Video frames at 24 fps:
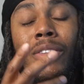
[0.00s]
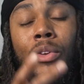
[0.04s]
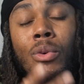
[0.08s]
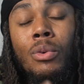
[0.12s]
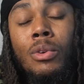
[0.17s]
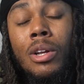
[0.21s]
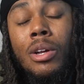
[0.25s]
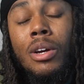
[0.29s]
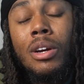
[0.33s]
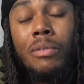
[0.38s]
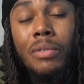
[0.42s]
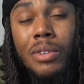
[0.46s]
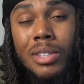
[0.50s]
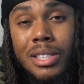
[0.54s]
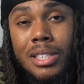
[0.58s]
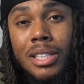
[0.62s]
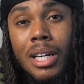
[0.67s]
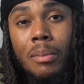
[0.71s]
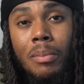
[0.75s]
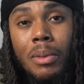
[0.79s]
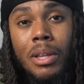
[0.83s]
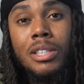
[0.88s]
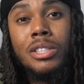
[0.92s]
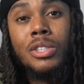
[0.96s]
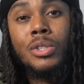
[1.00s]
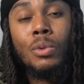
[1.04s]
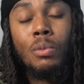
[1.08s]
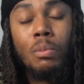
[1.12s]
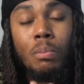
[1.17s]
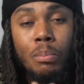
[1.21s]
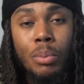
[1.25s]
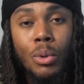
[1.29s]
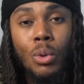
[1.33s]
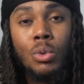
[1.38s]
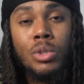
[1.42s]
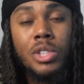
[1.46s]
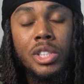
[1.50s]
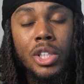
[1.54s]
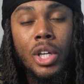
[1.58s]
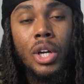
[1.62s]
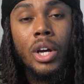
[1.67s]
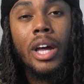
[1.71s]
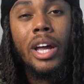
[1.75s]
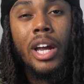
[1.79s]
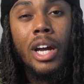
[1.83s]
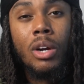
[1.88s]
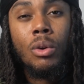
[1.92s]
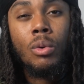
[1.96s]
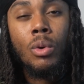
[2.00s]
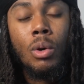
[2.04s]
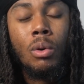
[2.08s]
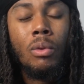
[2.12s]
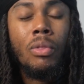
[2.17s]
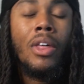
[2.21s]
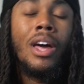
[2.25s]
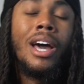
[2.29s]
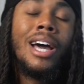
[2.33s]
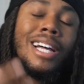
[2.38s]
you are looking for something to boost your hair growth,